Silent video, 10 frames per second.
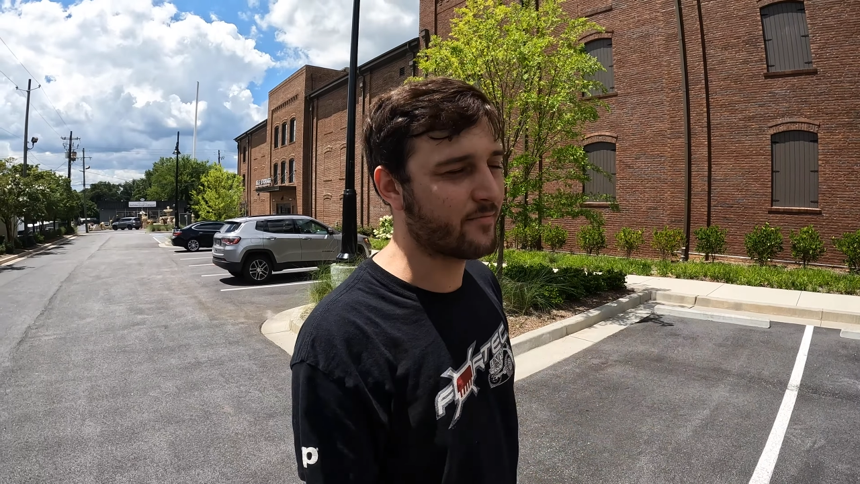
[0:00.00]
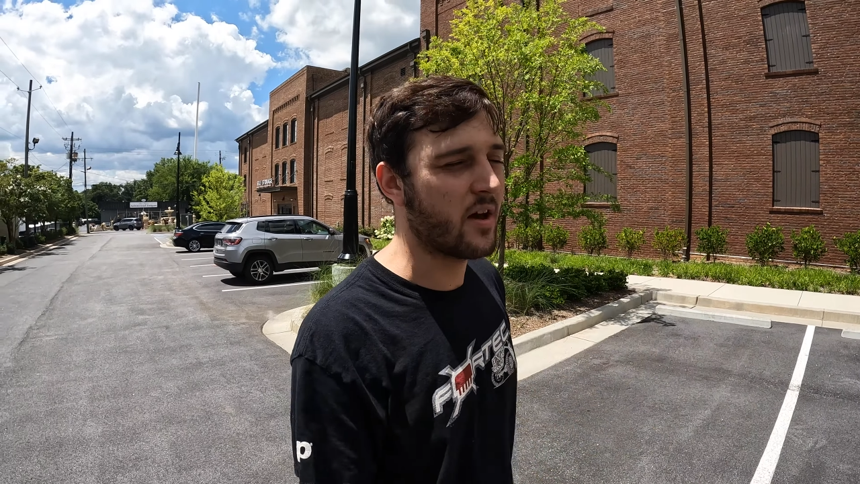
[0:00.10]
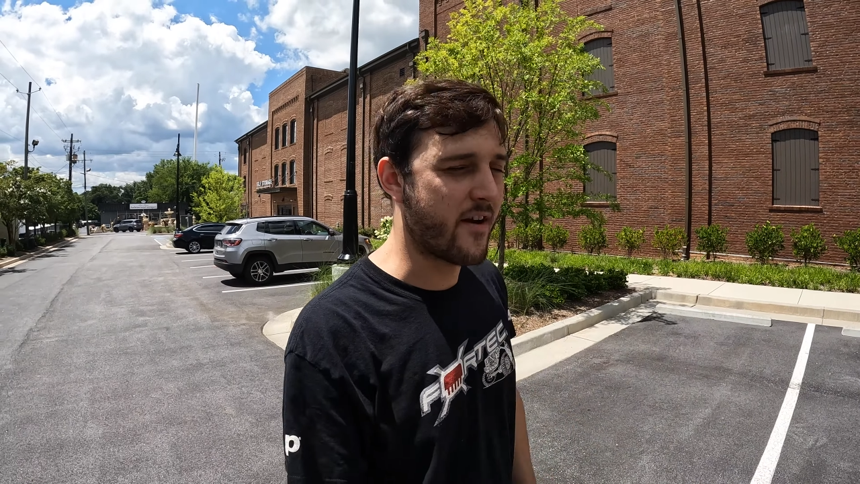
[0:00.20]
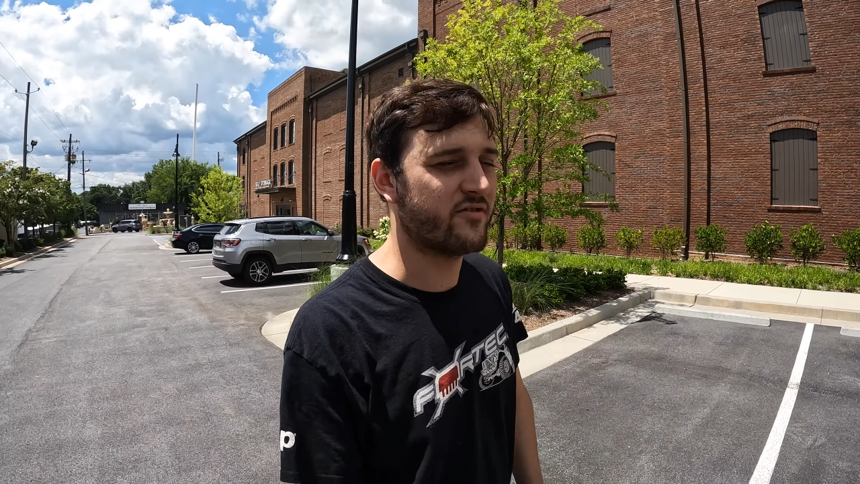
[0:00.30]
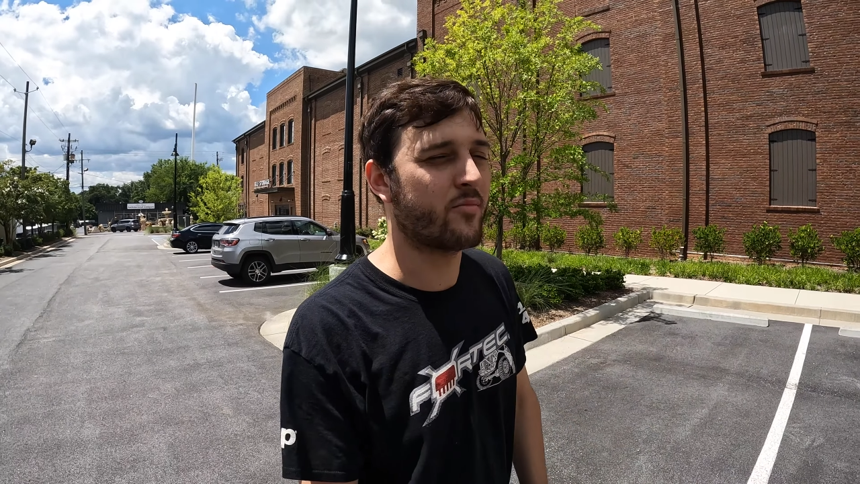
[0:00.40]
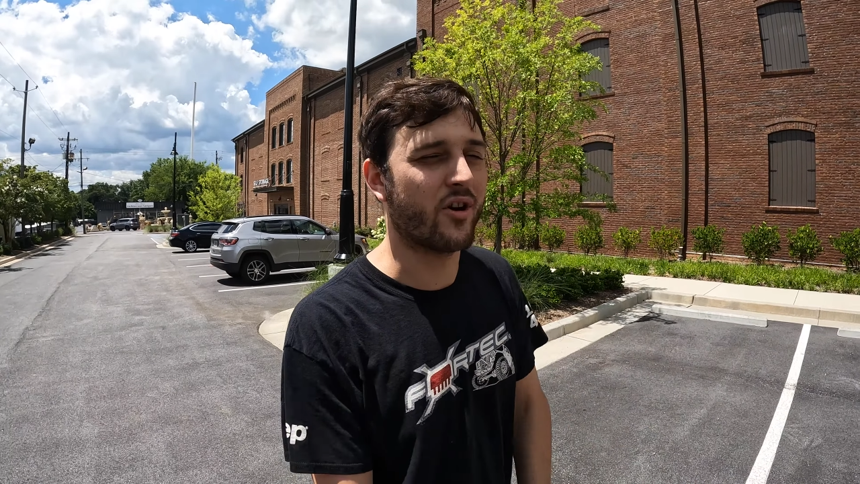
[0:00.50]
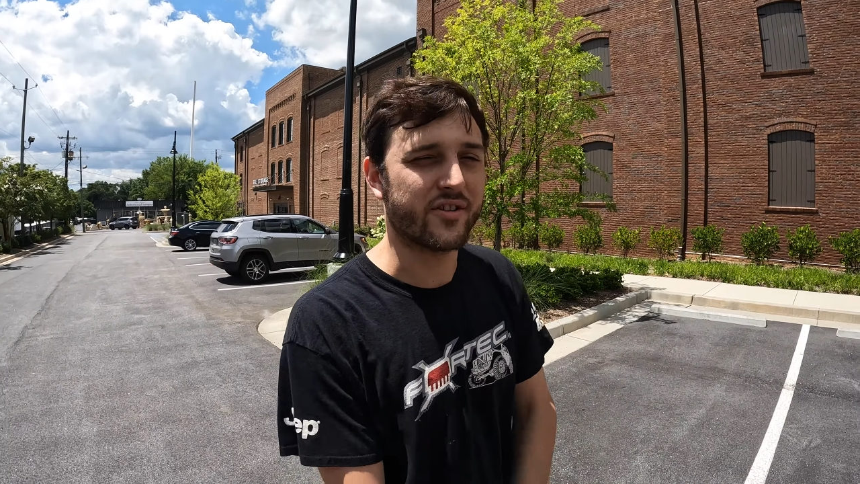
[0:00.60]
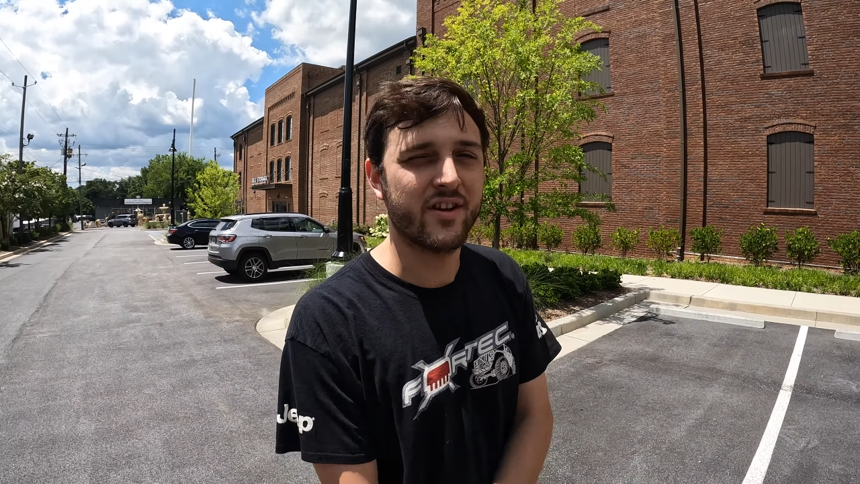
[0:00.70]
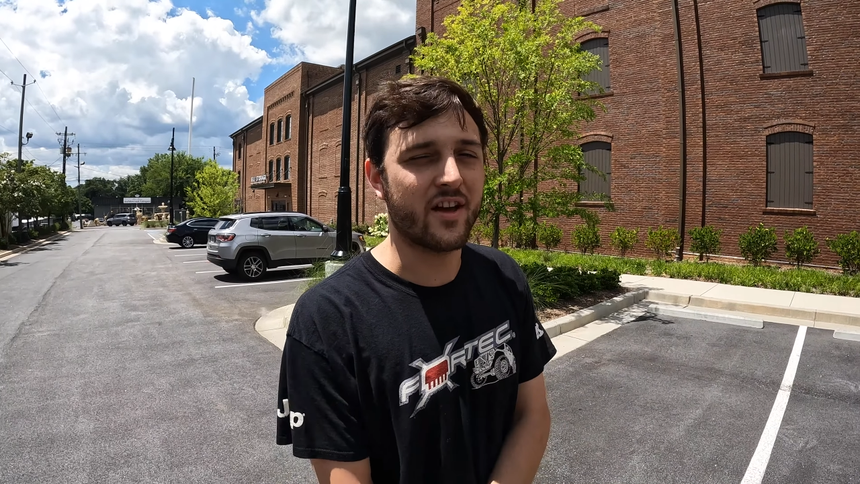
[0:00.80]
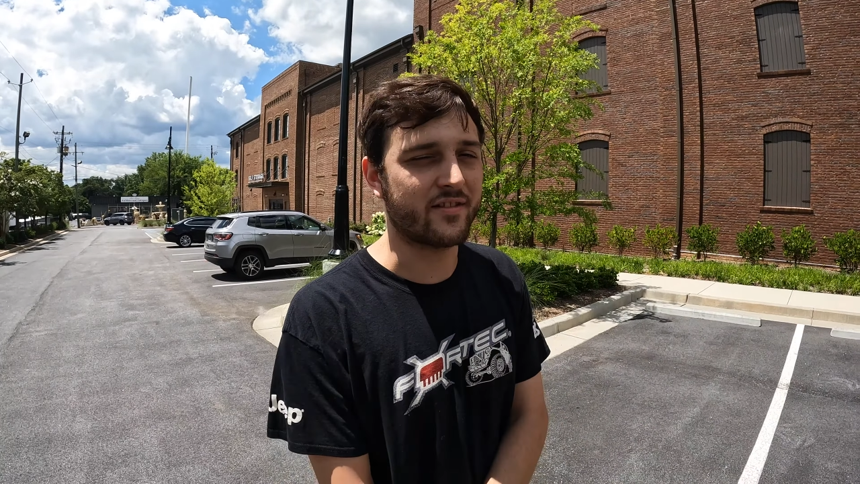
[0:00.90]
my favorite part,
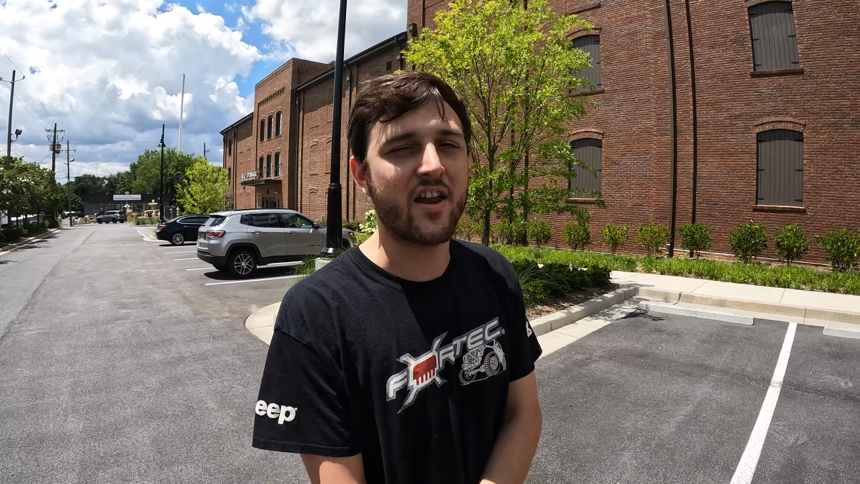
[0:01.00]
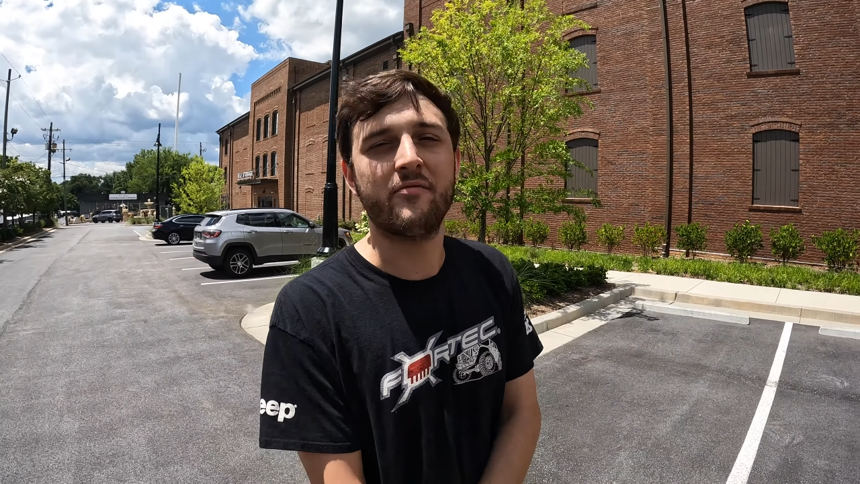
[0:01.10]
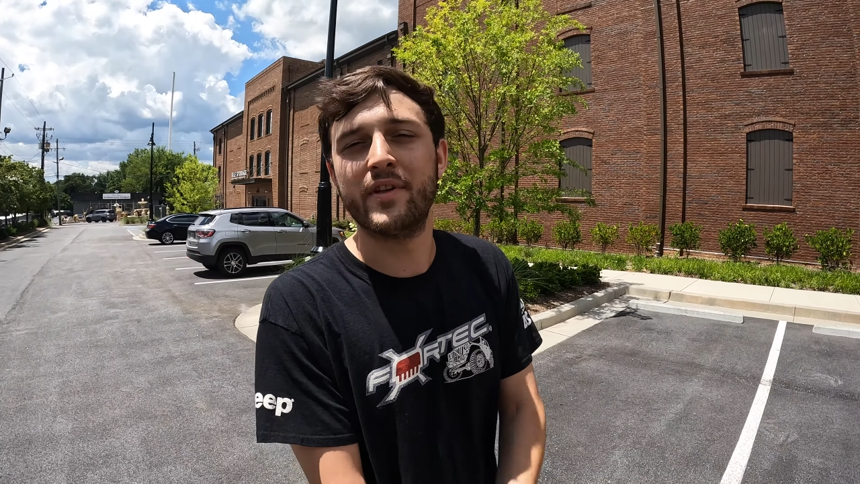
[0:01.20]
aside from the